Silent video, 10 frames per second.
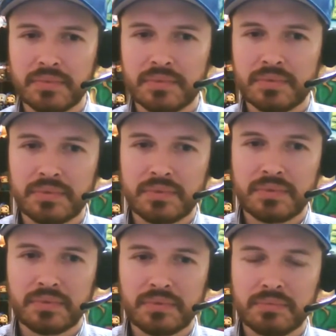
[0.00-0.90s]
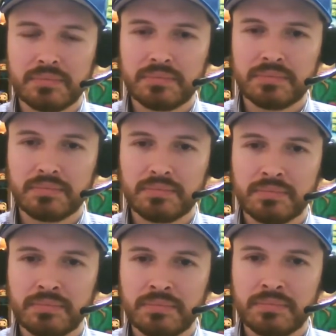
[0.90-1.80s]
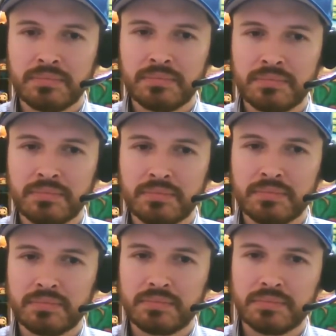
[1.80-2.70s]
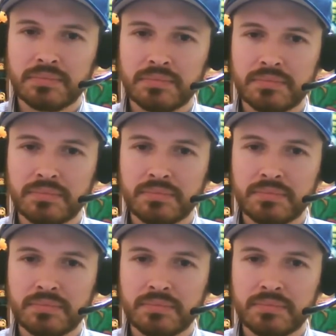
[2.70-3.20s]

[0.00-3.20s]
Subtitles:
(not speaking)